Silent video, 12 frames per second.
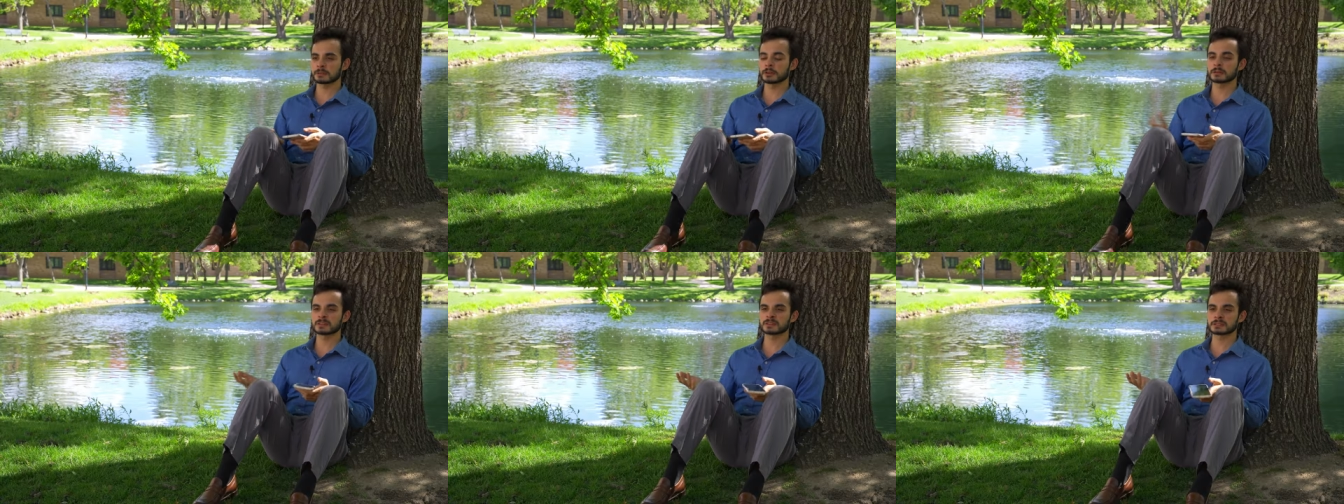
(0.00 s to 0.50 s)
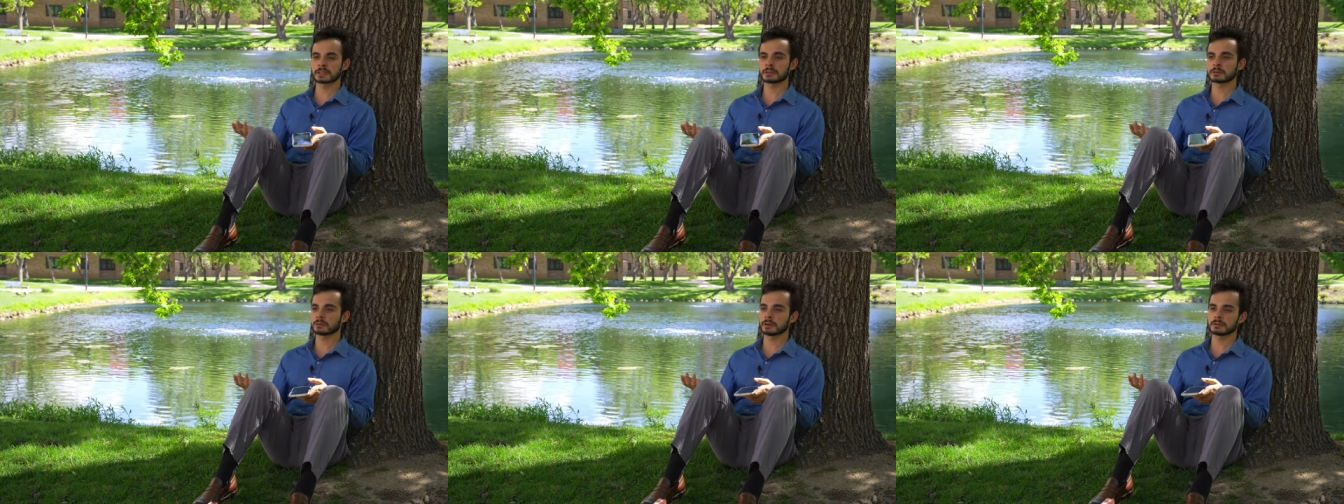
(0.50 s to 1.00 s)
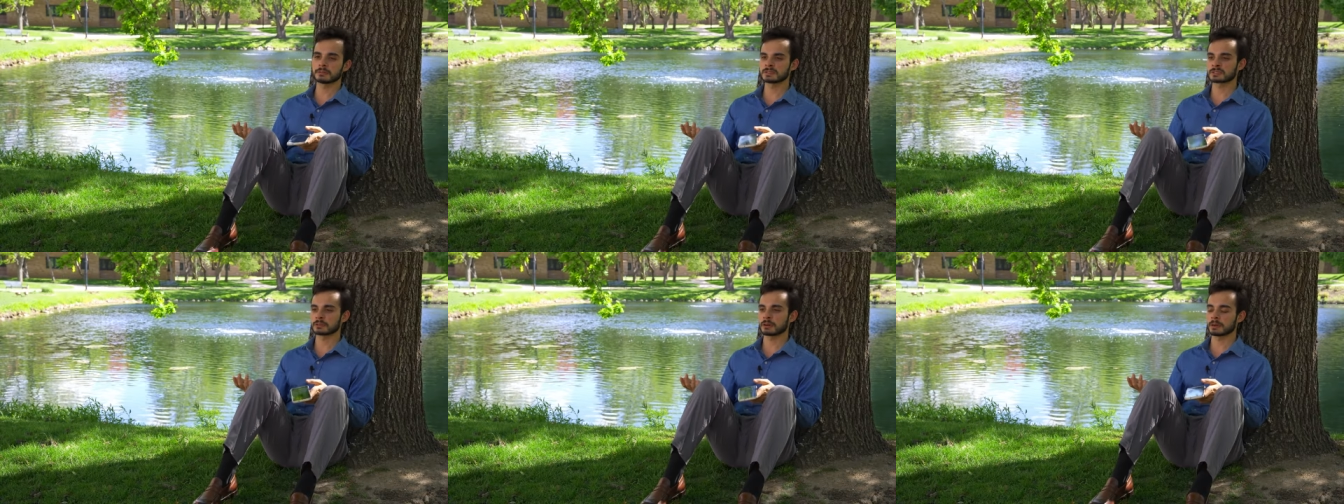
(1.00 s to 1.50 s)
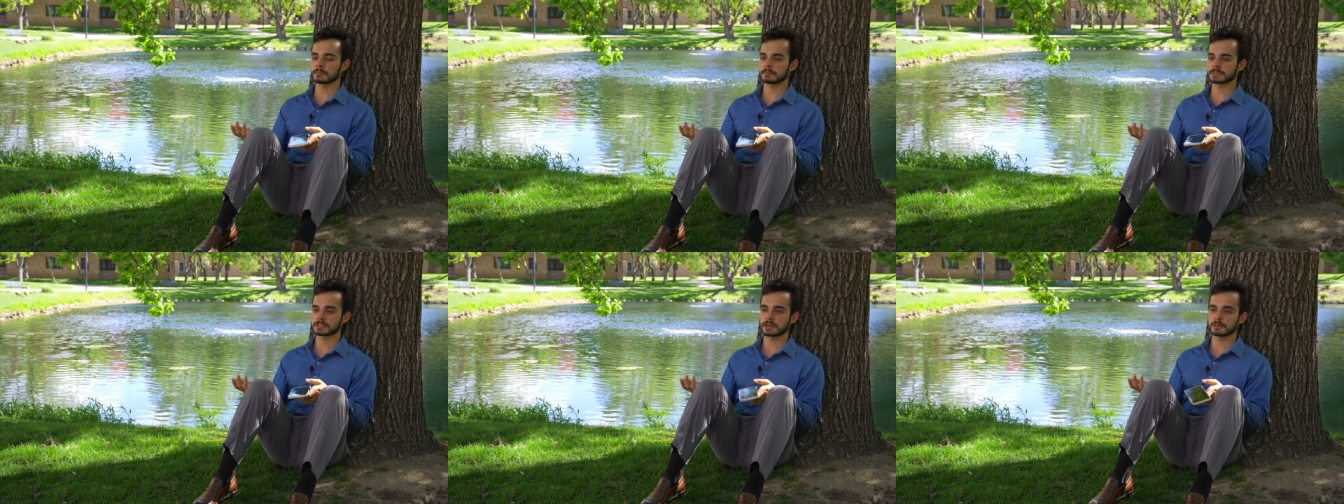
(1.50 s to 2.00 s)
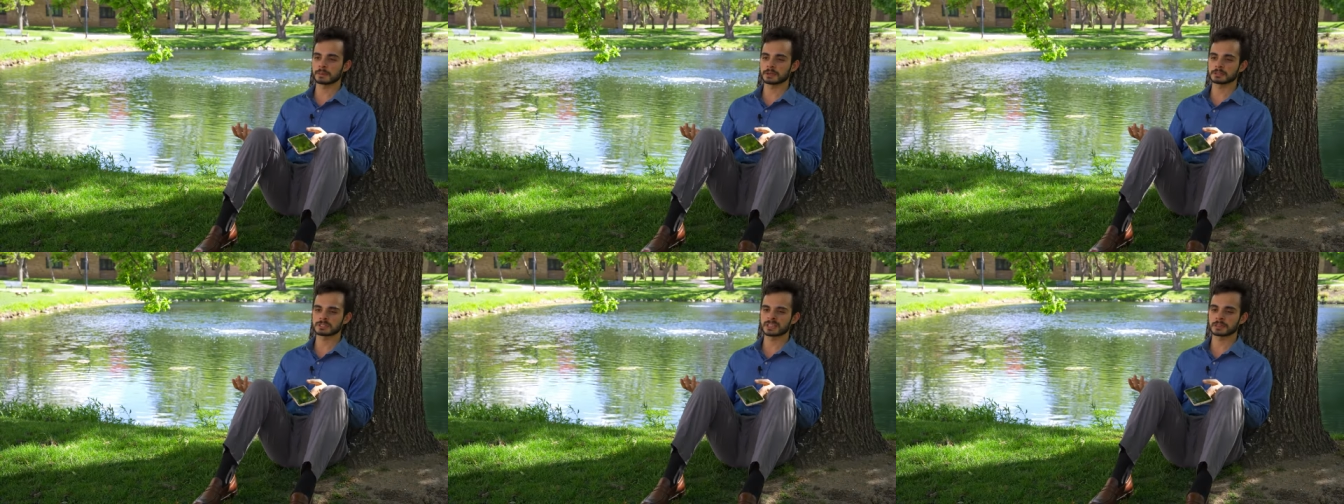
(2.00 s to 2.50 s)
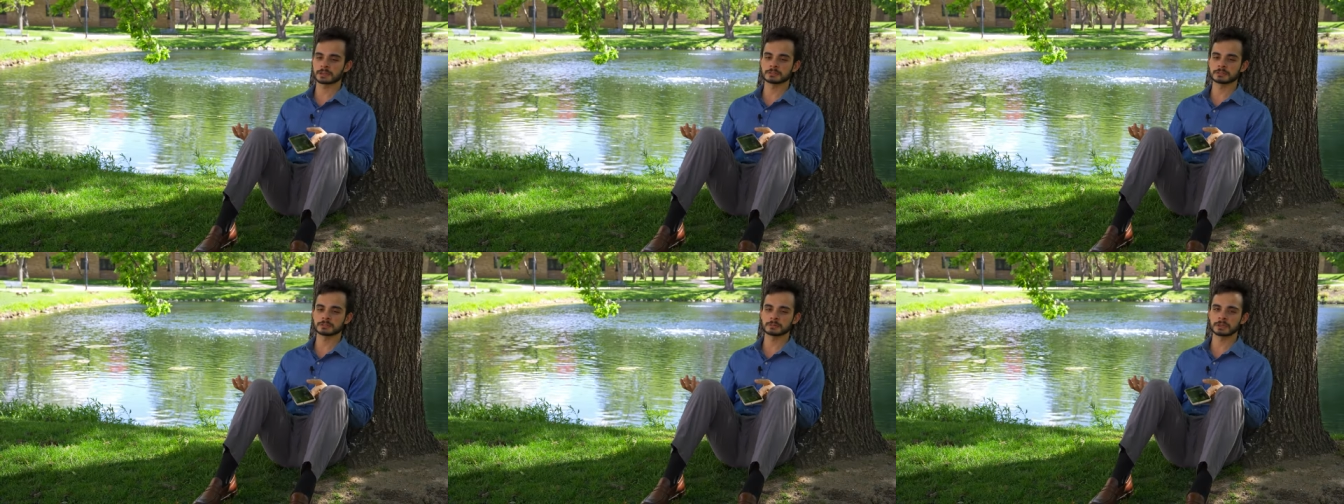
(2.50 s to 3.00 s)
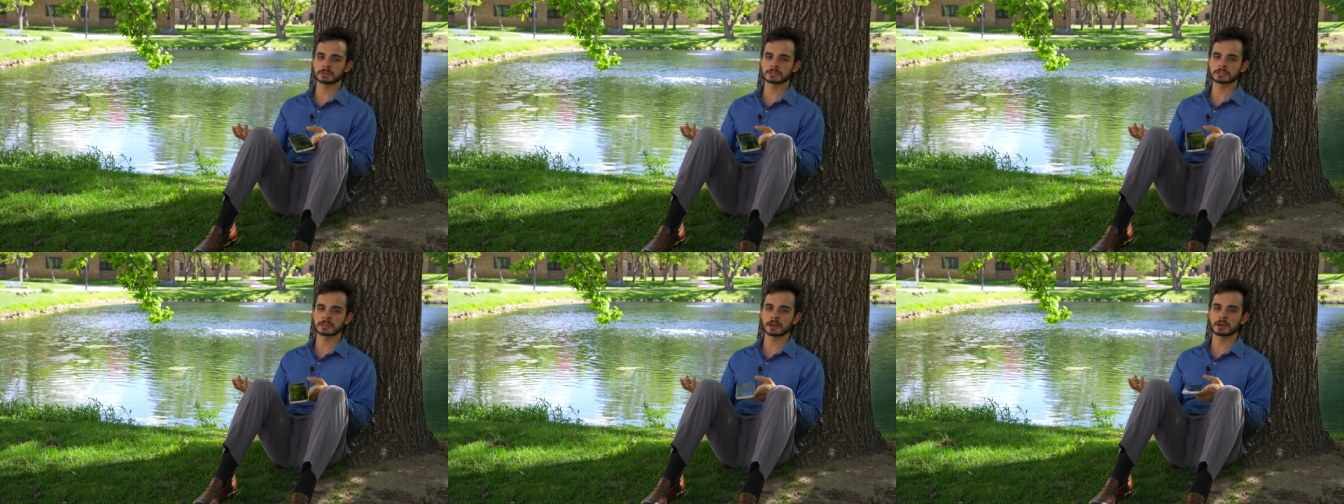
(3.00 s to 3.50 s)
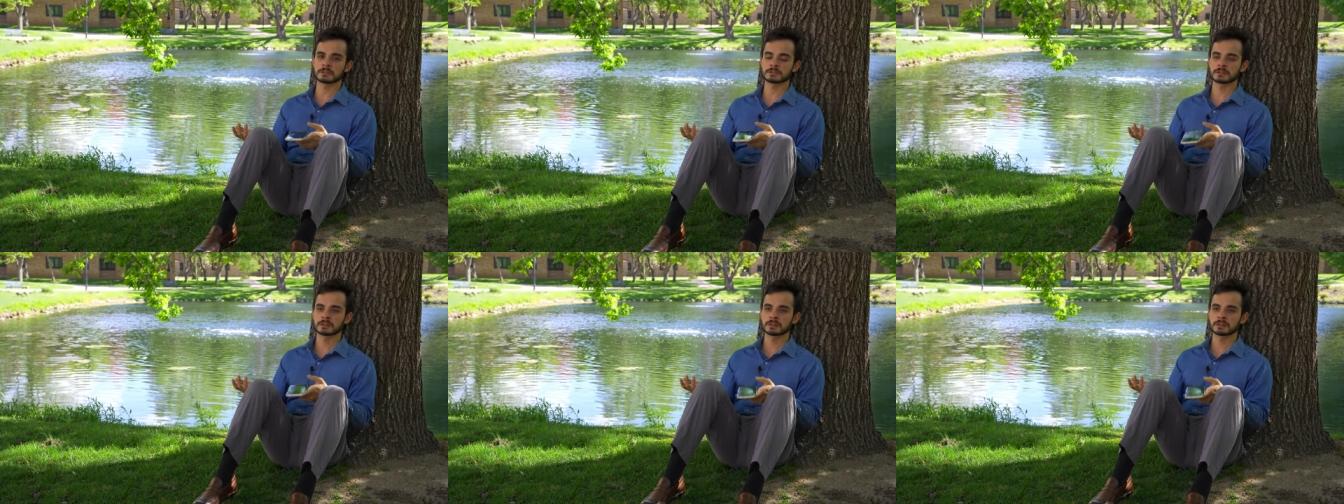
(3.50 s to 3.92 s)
You know, there's like creative Instagram style pages that like do weird stuff,